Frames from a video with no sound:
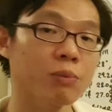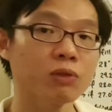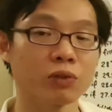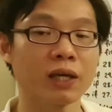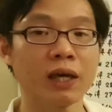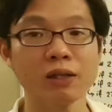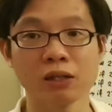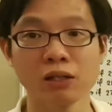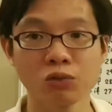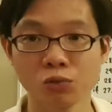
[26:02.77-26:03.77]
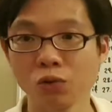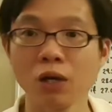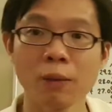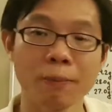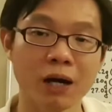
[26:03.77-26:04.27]
able to cater to
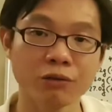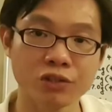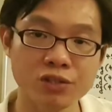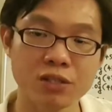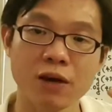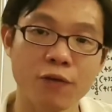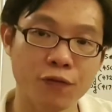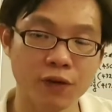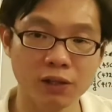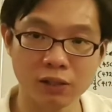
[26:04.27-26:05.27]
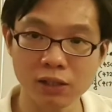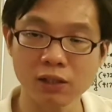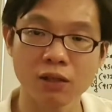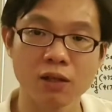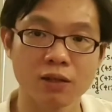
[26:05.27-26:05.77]
poundages
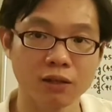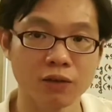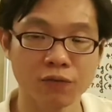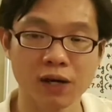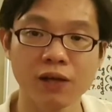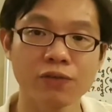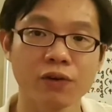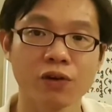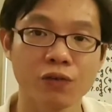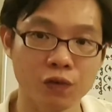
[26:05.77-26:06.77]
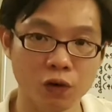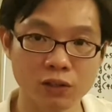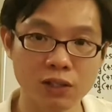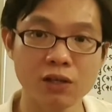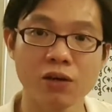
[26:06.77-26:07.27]
30, 35,
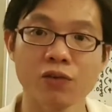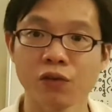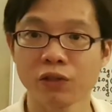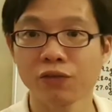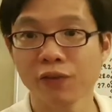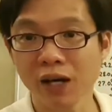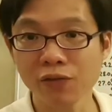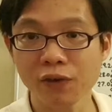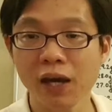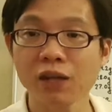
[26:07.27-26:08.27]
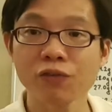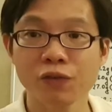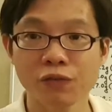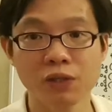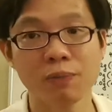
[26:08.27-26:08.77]
40, 45, and
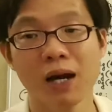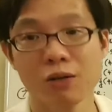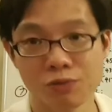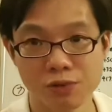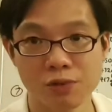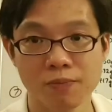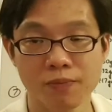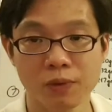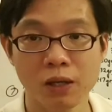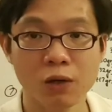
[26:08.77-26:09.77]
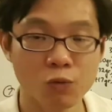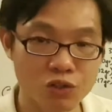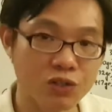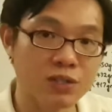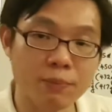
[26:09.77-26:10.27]
50 pounds,
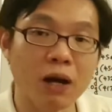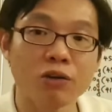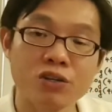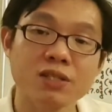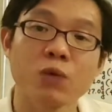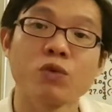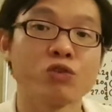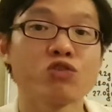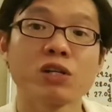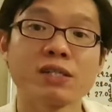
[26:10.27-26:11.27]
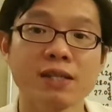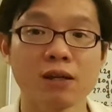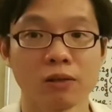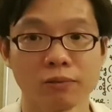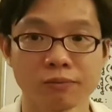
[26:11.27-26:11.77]
which is the poundages that we usually
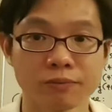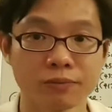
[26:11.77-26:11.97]
sell.